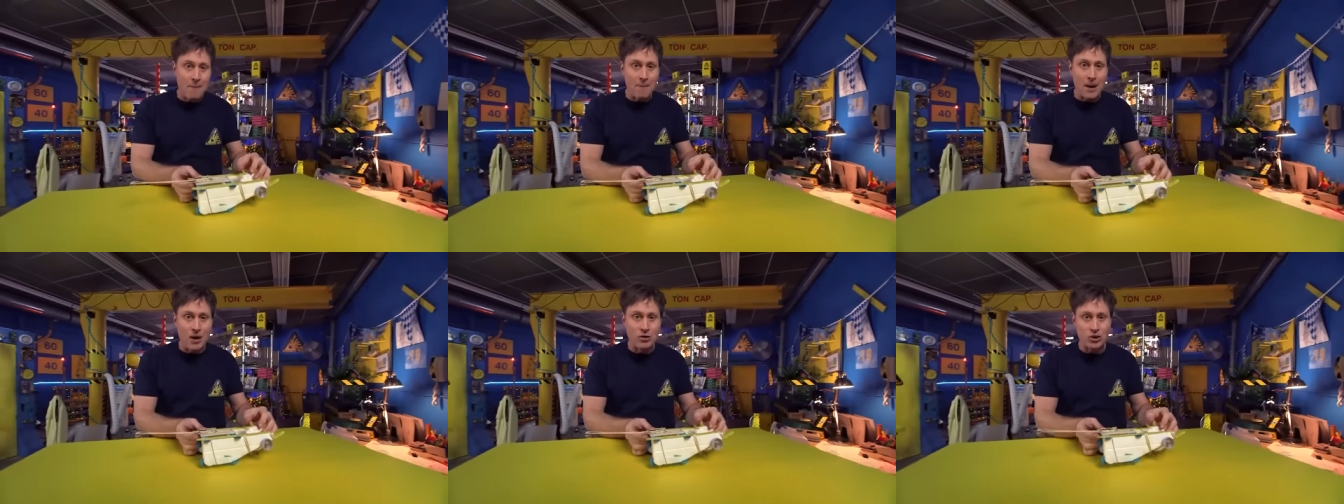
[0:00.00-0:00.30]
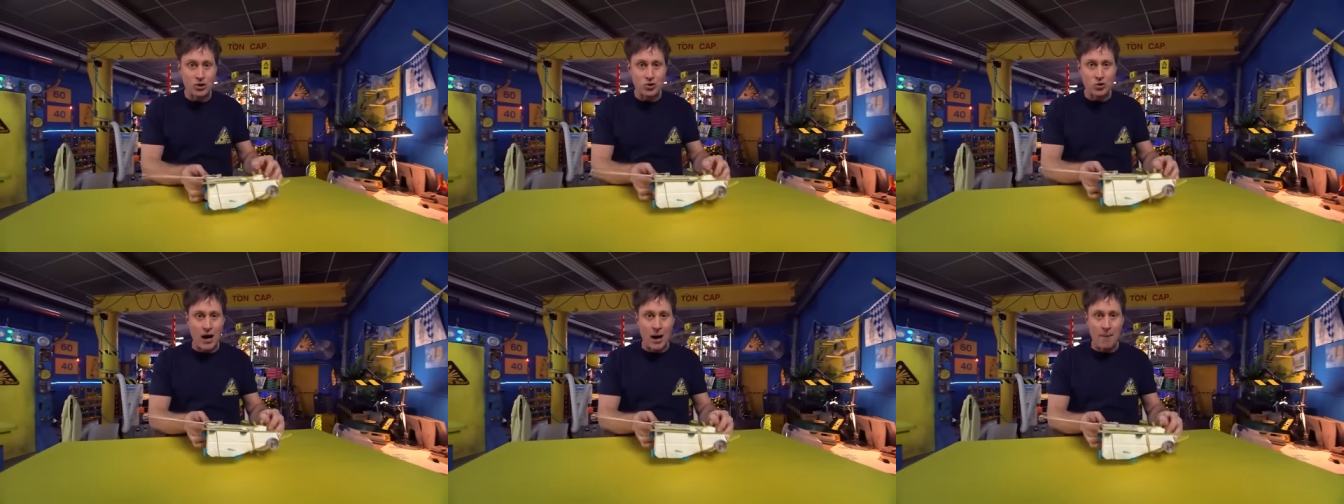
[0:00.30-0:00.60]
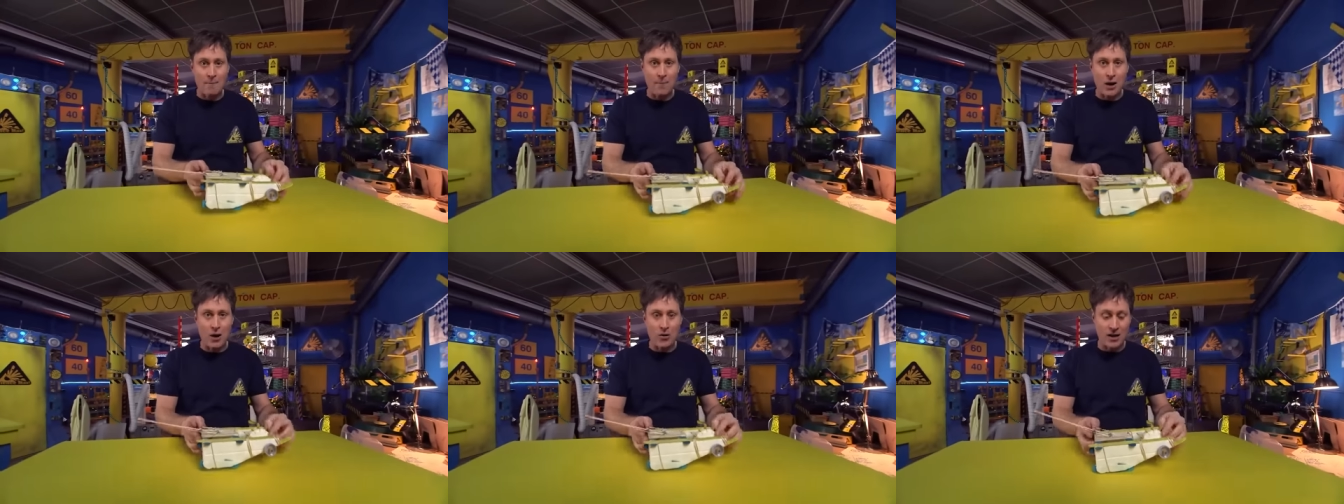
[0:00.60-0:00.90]

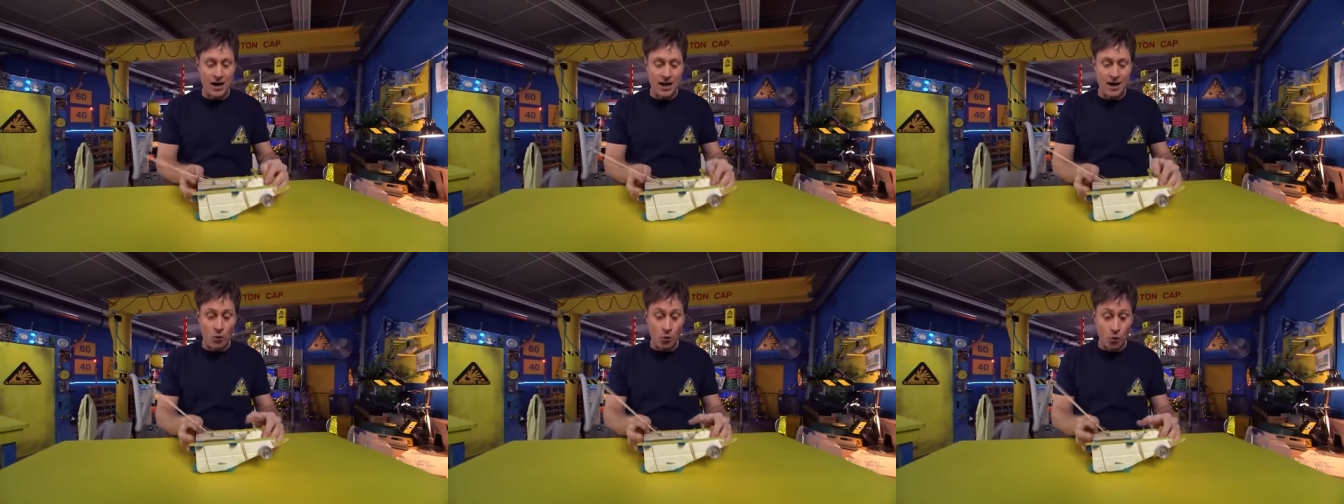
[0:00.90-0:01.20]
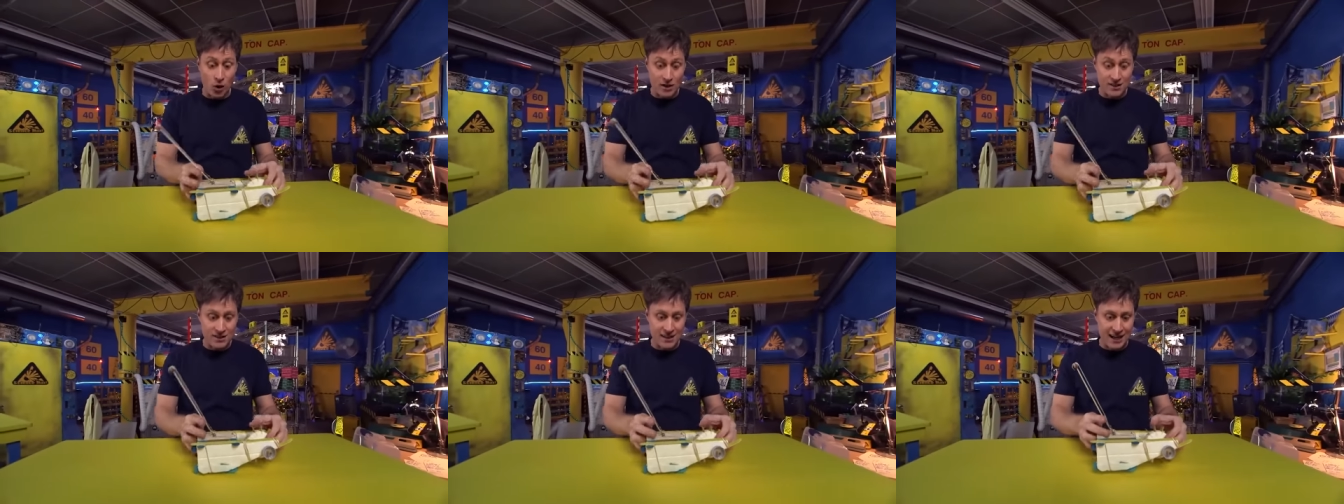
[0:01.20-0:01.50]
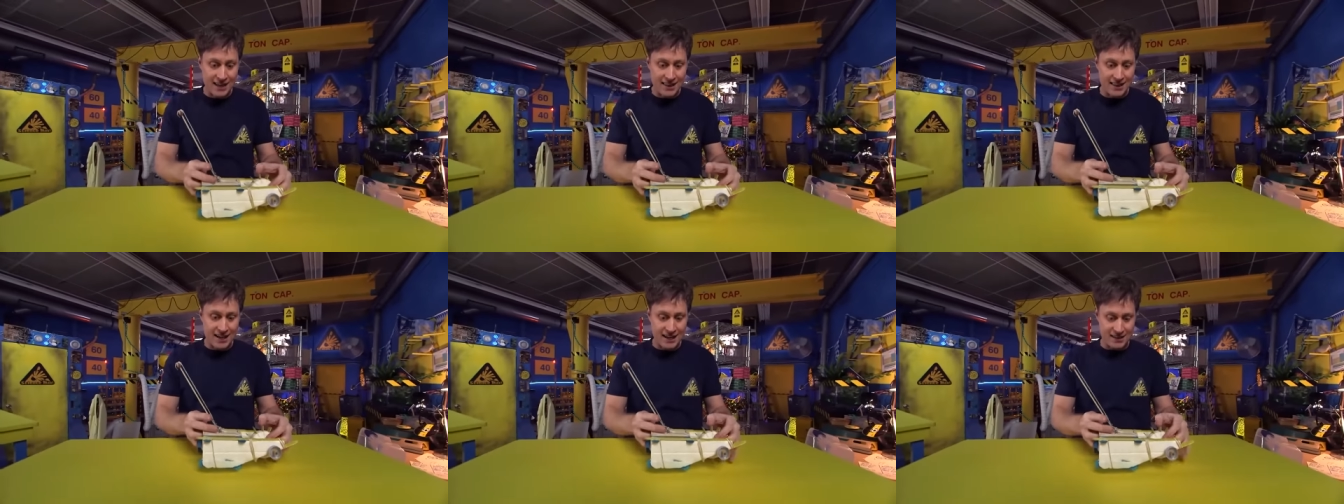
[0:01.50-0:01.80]
mousetrap boat, and it works
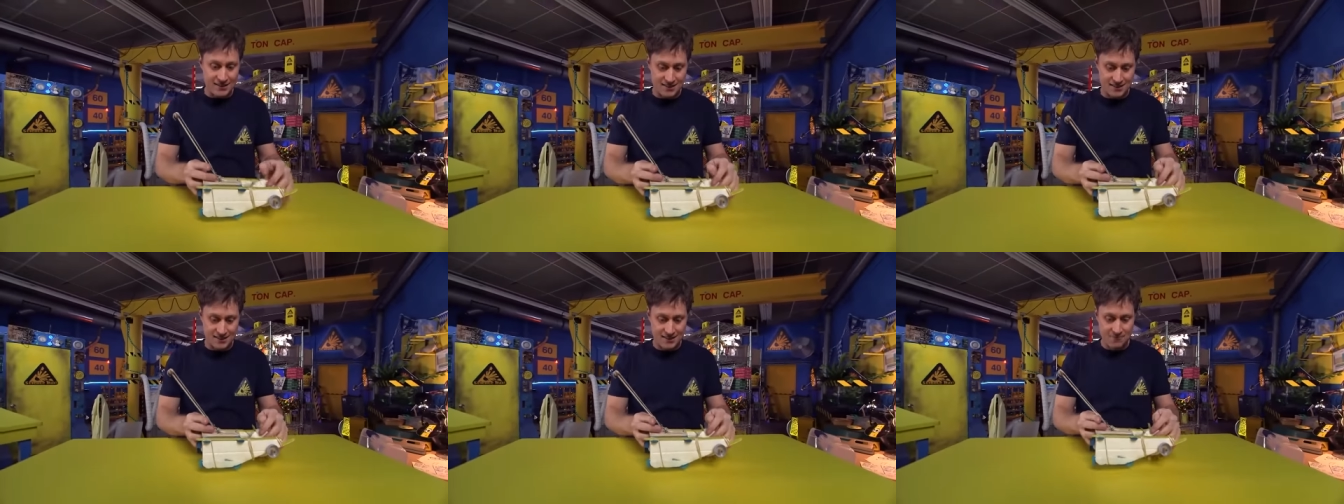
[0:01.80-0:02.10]
like this.